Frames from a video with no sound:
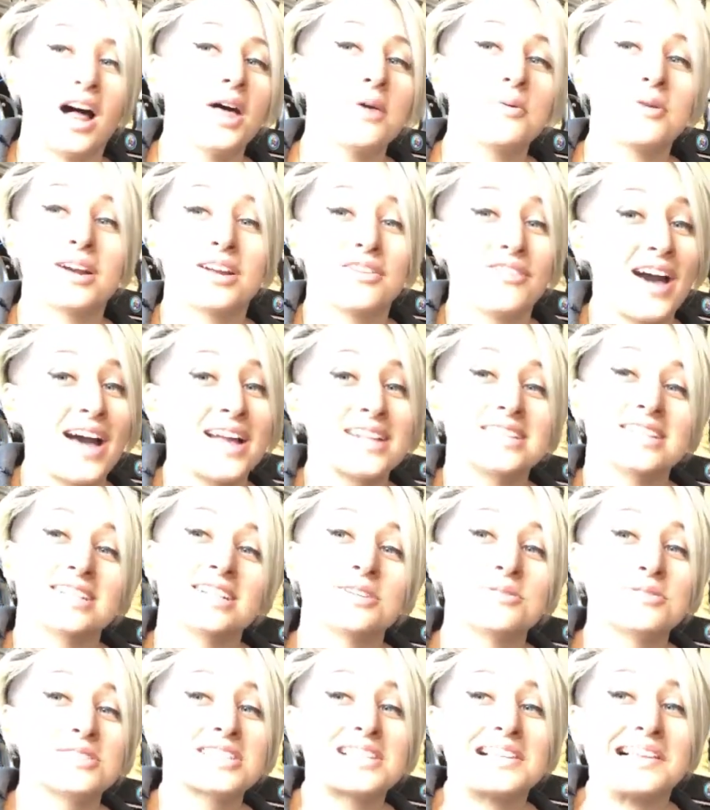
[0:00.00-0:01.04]
all I would have had to
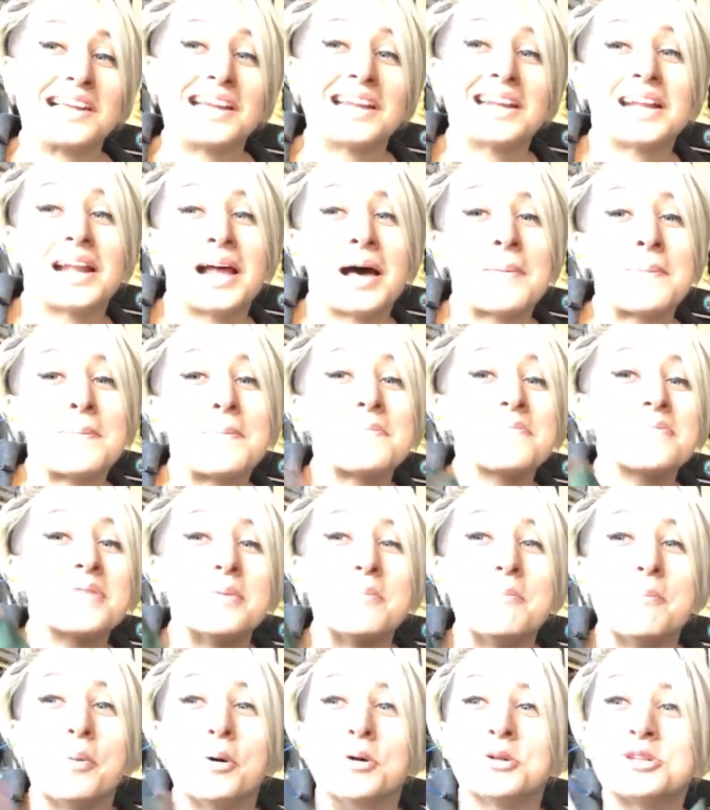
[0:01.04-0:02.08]
do is clean it up
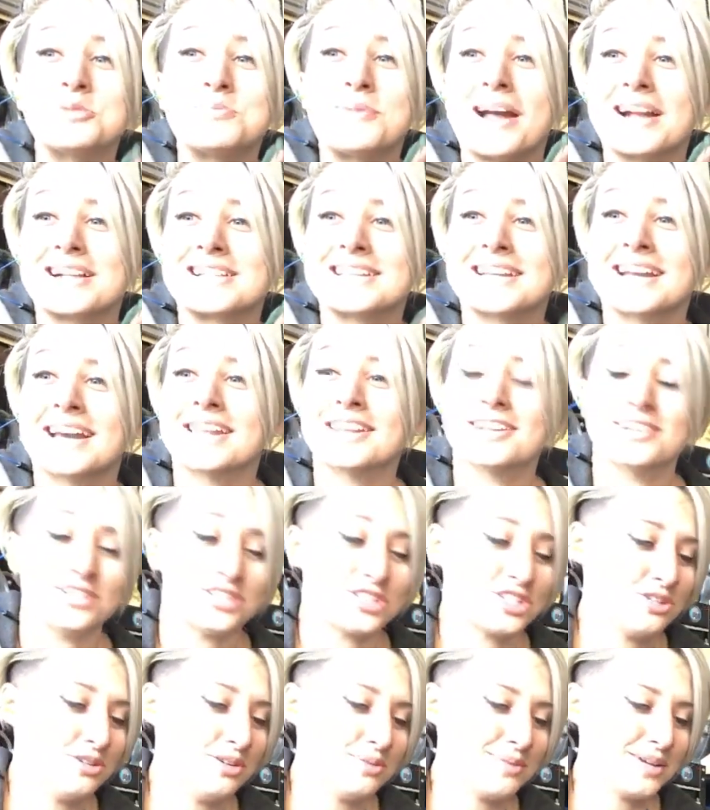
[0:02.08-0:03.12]
and bolt it back together,
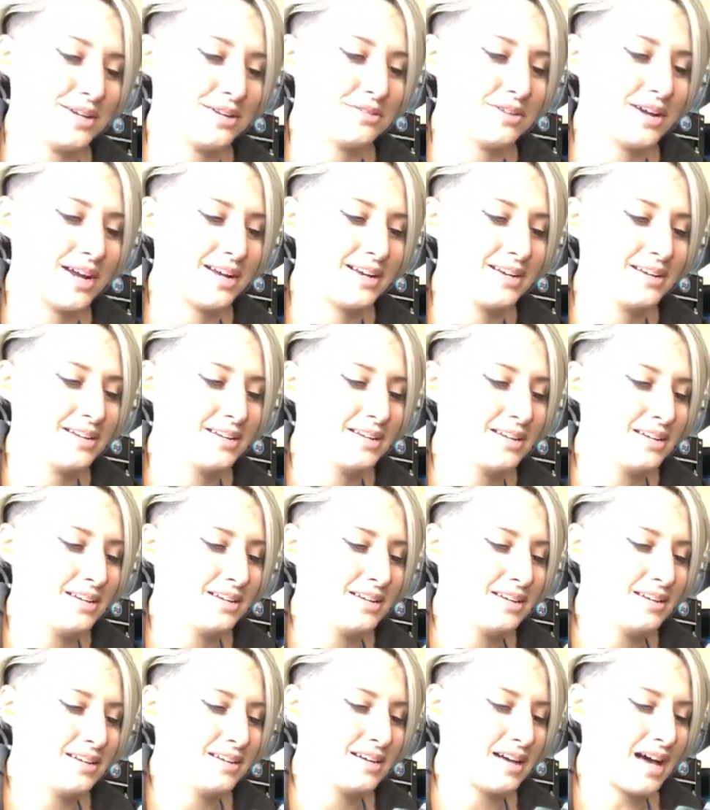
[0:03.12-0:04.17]
and she would have been great.
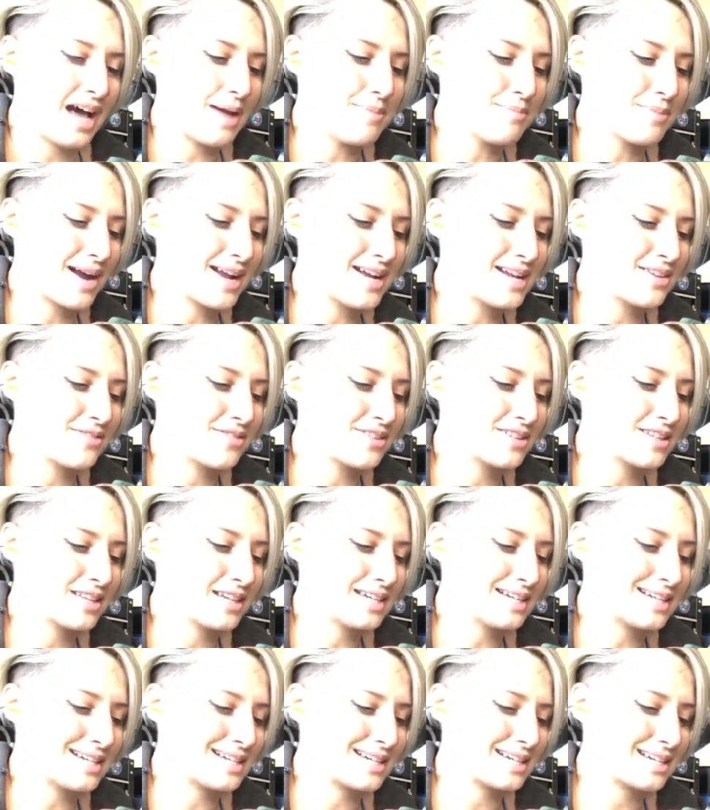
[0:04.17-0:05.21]
I might even,
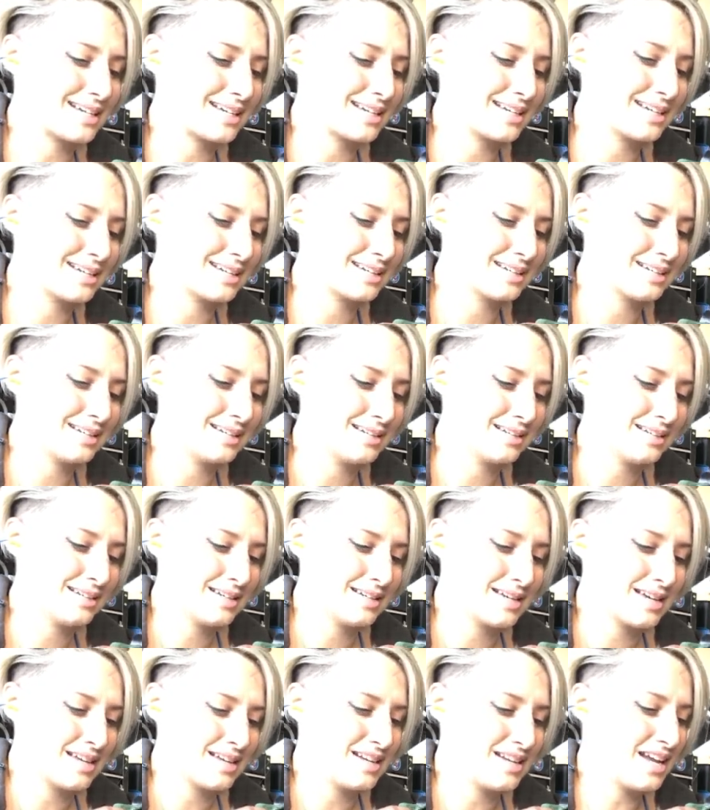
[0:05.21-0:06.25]

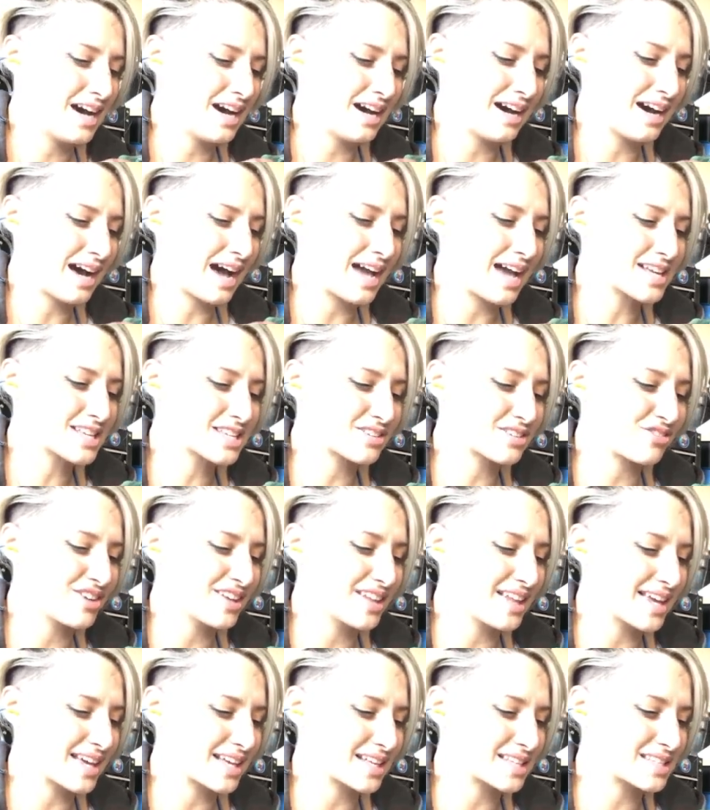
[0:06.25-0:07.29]
nah, I just
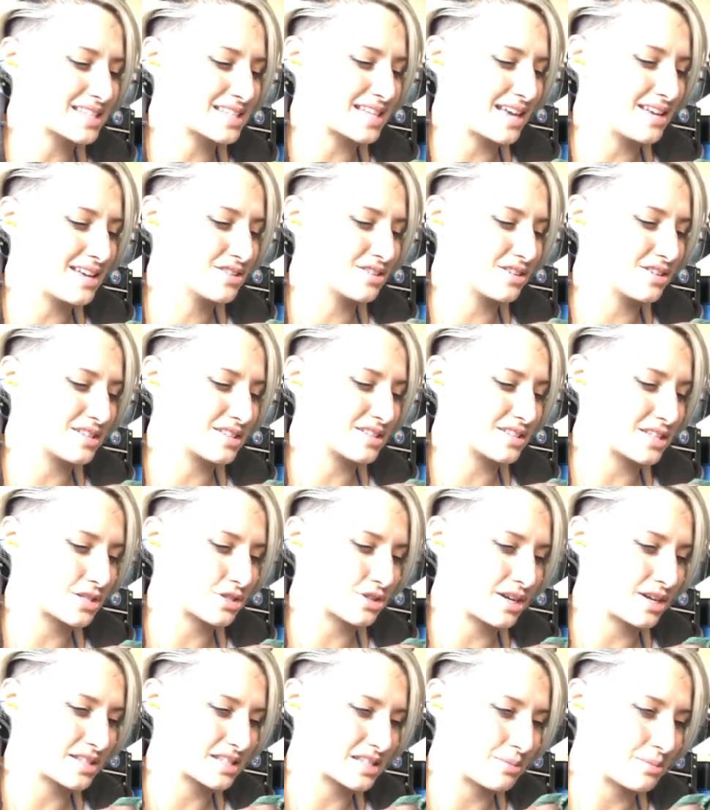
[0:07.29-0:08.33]
feel like it's dangerous to
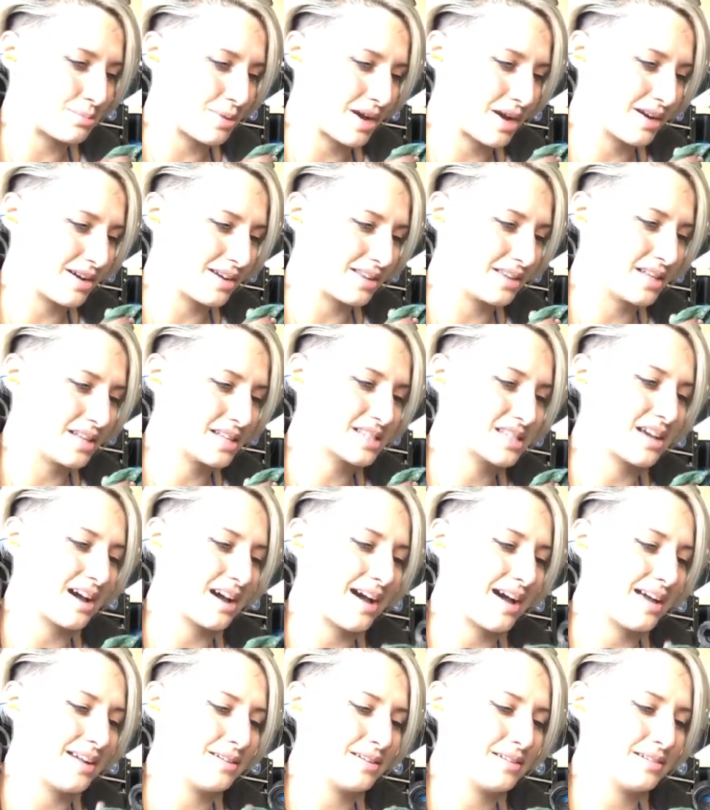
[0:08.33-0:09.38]
trust a bearing that's
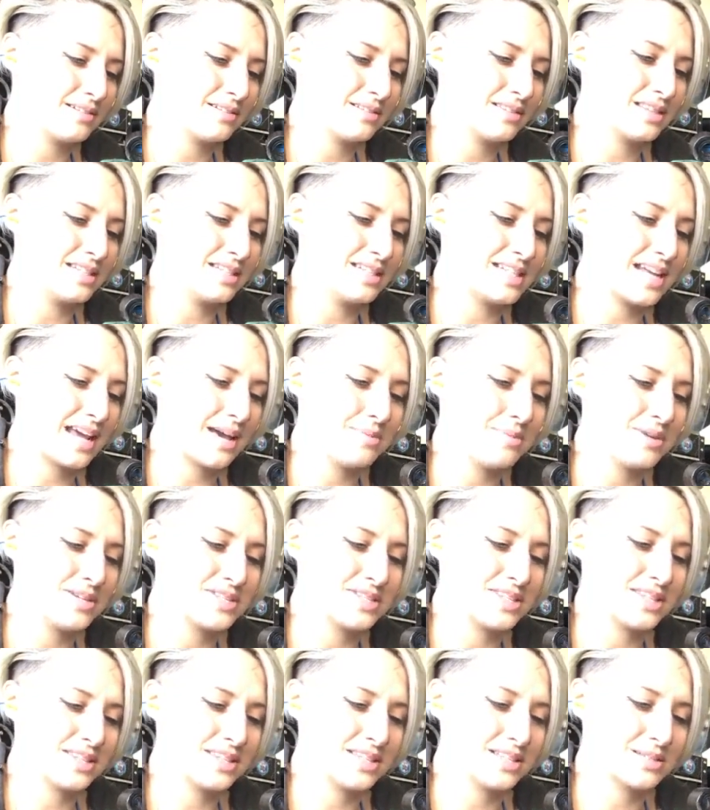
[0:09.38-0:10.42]
got the damage
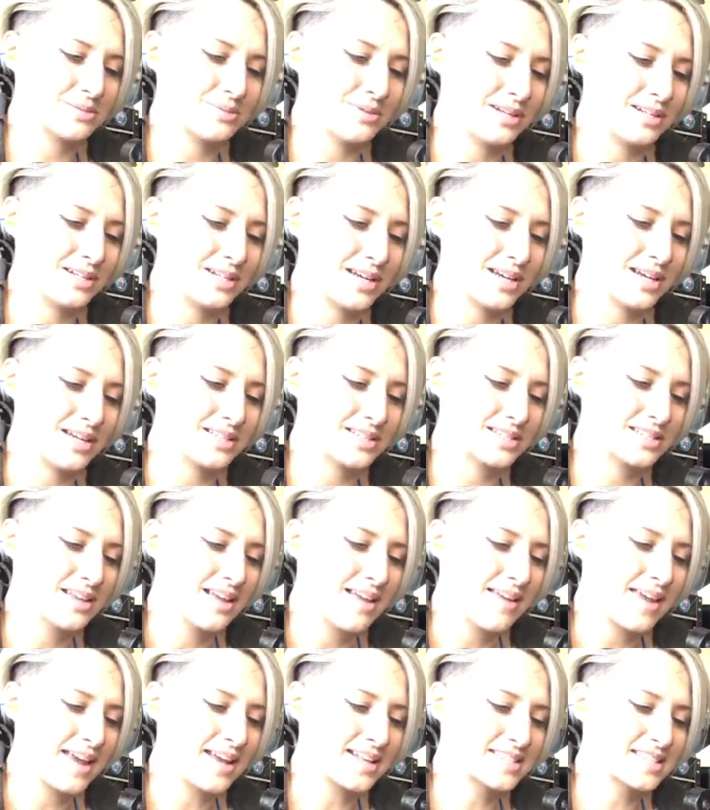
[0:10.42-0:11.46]
that this one does.
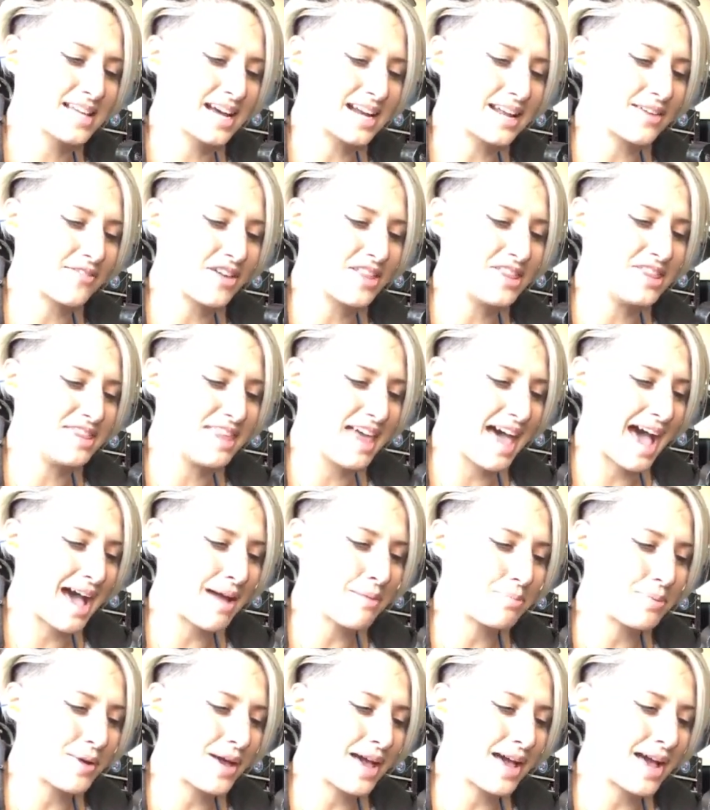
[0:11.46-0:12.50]
It's not even
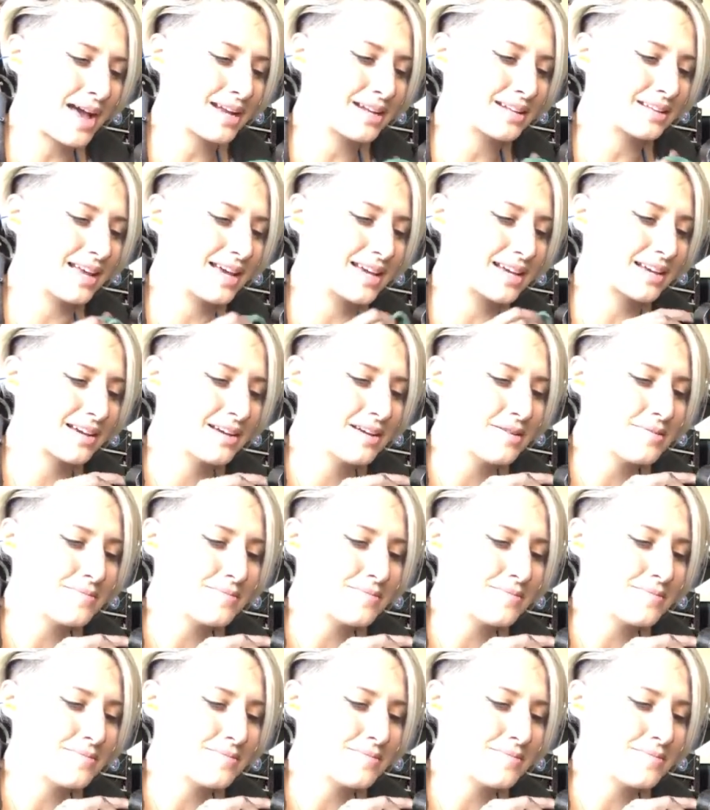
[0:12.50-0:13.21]
that bad. Like,